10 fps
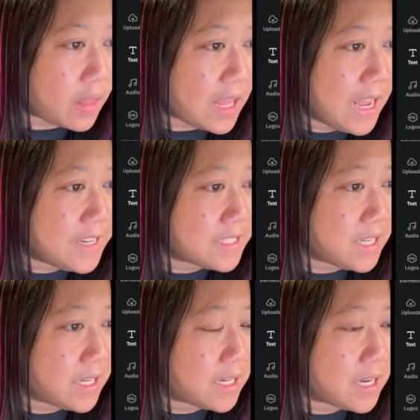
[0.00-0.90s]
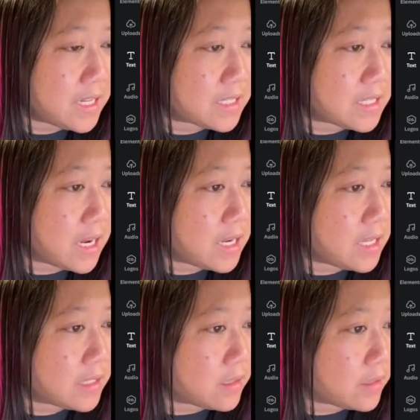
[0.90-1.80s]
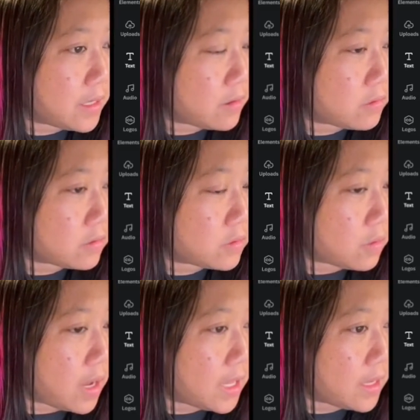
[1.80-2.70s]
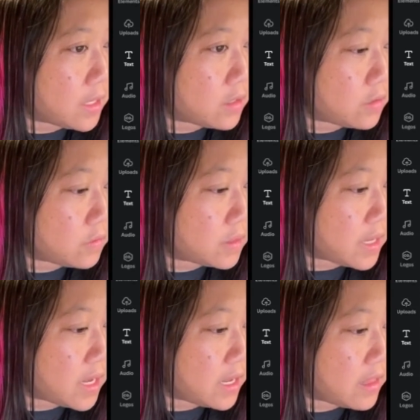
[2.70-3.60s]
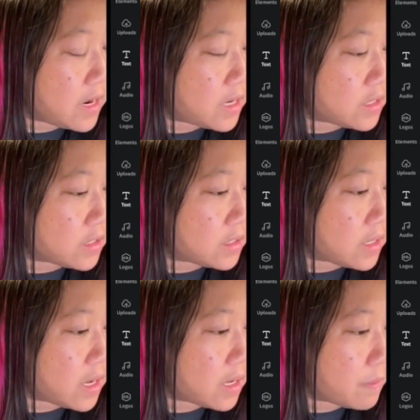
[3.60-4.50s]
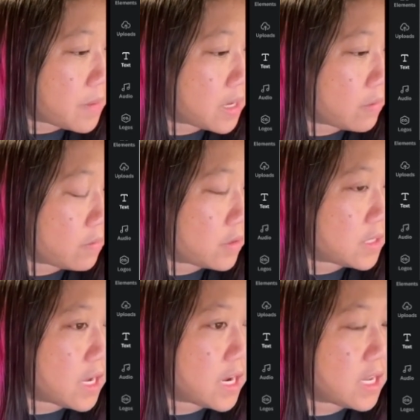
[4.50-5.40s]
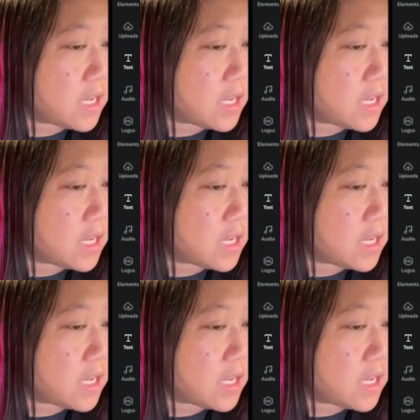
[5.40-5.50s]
I just like it, and it's tiny as I'll get out. So I like to use that, and then I just make it really tiny.